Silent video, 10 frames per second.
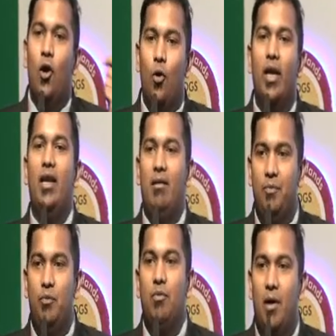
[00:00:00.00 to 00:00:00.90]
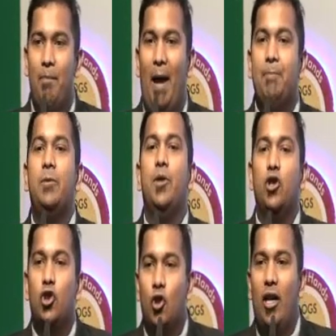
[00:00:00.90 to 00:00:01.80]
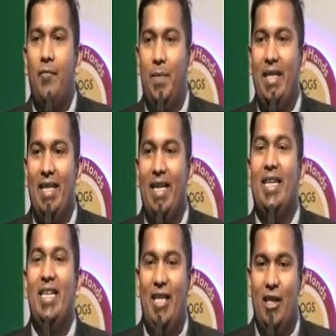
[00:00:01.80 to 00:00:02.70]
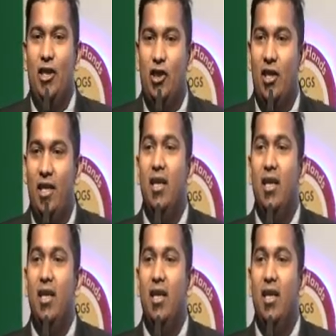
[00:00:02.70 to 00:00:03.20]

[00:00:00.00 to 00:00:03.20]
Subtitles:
okay, a pap smear should have been taken initially.